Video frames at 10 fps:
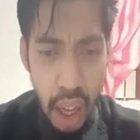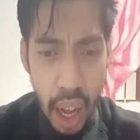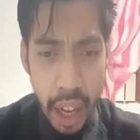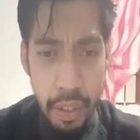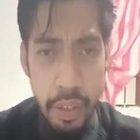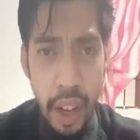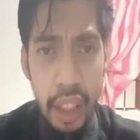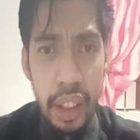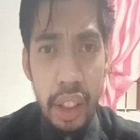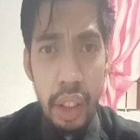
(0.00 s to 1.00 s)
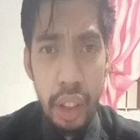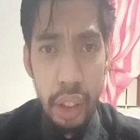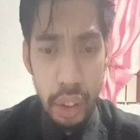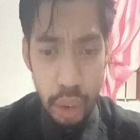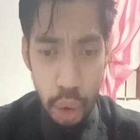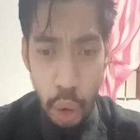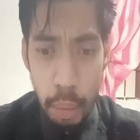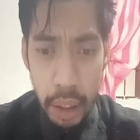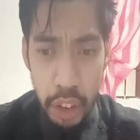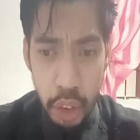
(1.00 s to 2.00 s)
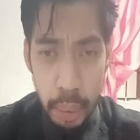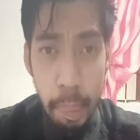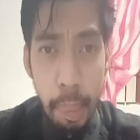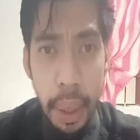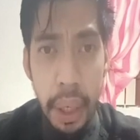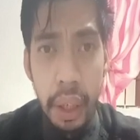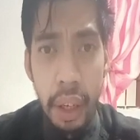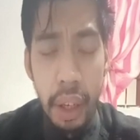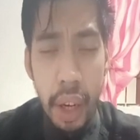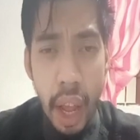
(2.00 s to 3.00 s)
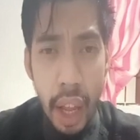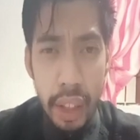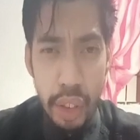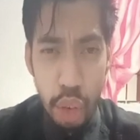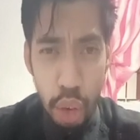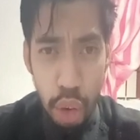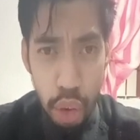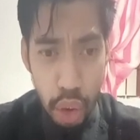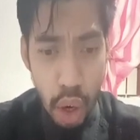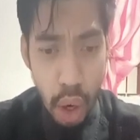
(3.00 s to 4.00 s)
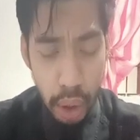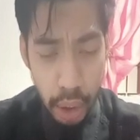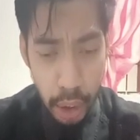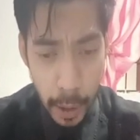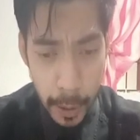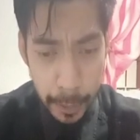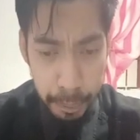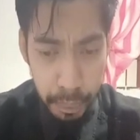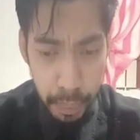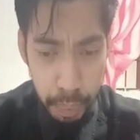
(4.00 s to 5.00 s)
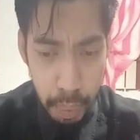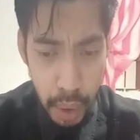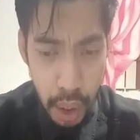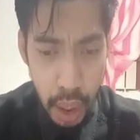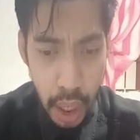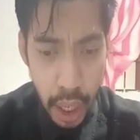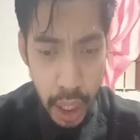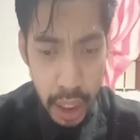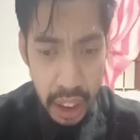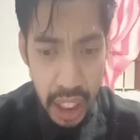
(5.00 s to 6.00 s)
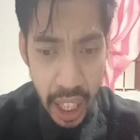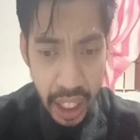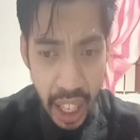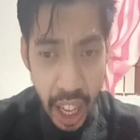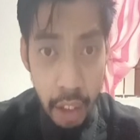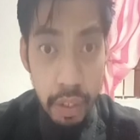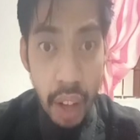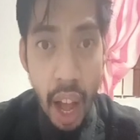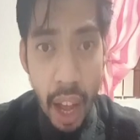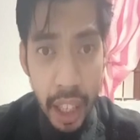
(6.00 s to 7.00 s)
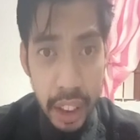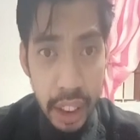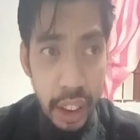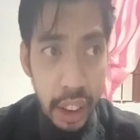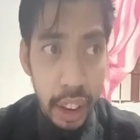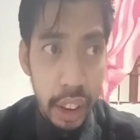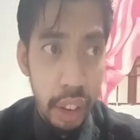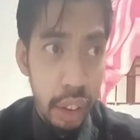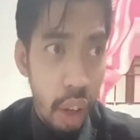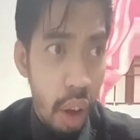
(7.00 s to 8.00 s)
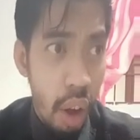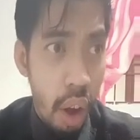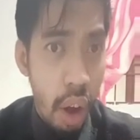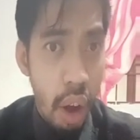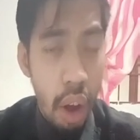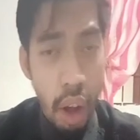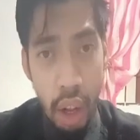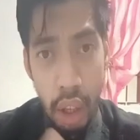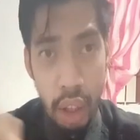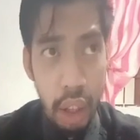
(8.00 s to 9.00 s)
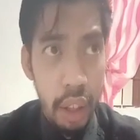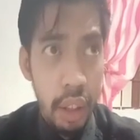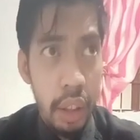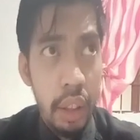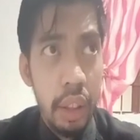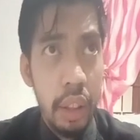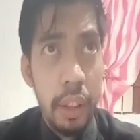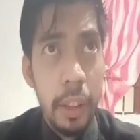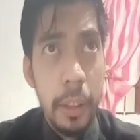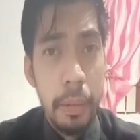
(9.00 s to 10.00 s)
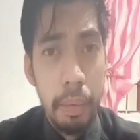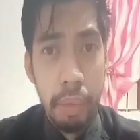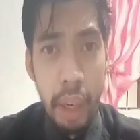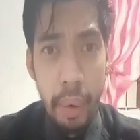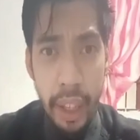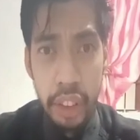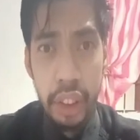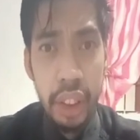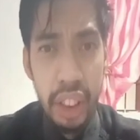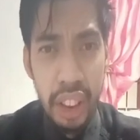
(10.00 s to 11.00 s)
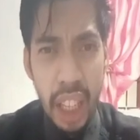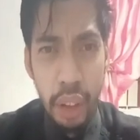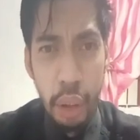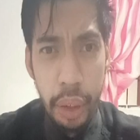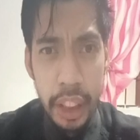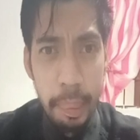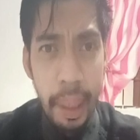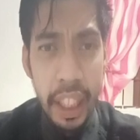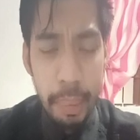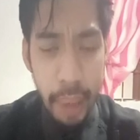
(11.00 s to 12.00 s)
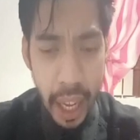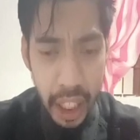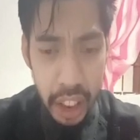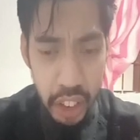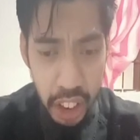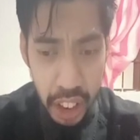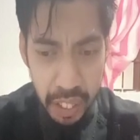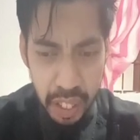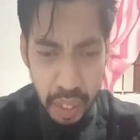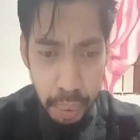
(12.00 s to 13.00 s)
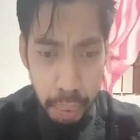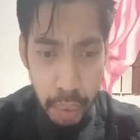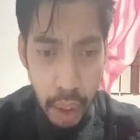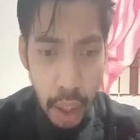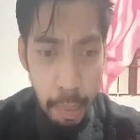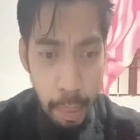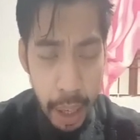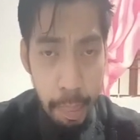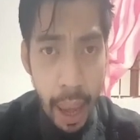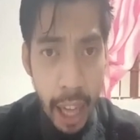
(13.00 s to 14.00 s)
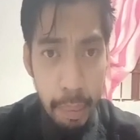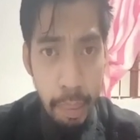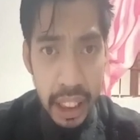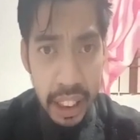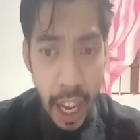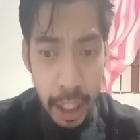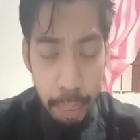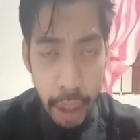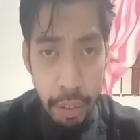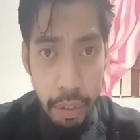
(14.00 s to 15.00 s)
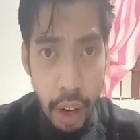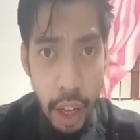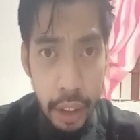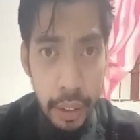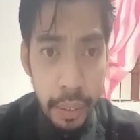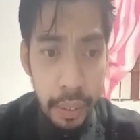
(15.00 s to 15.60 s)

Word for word: I felt uh, so much bigger and stronger. And it's like I have eyes in all directions. I don't know how to explain it, but I can see my back, my side, my front.